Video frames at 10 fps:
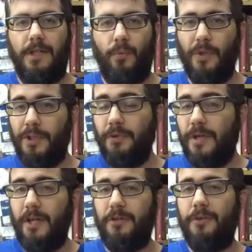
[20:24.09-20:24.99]
Will you
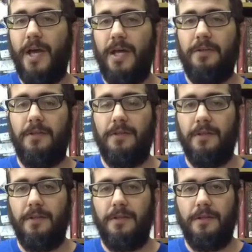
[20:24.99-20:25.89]
not do that?
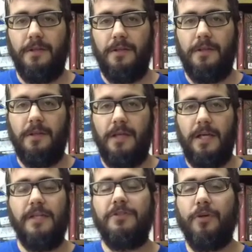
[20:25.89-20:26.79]

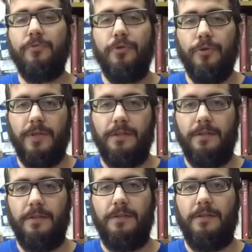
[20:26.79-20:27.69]
And in so doing,
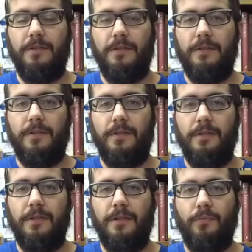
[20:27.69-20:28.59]

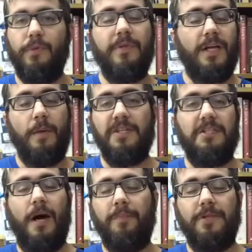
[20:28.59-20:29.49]
we become
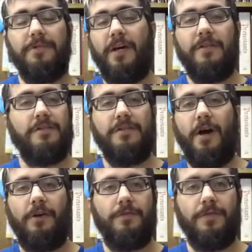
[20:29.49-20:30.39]
adopted sons and
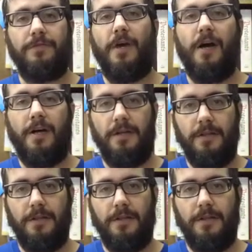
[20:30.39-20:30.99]
daughters of God